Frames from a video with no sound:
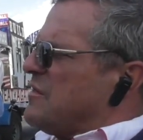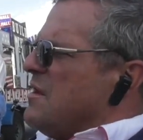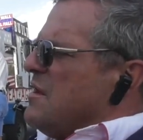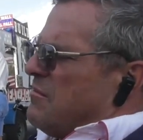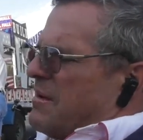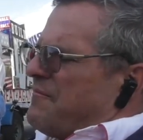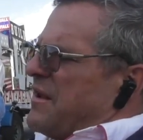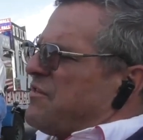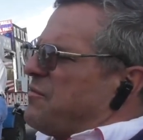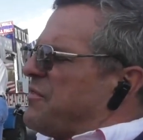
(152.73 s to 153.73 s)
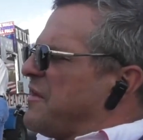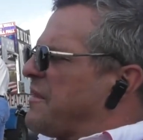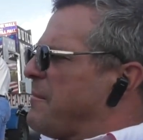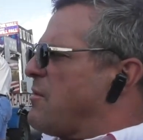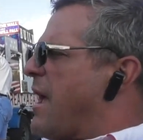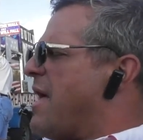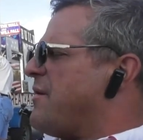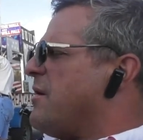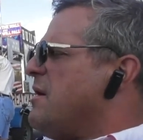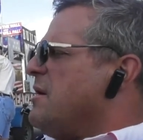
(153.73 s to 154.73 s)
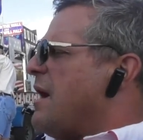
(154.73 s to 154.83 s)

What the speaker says: When I'm finished with this, I'm going to gather,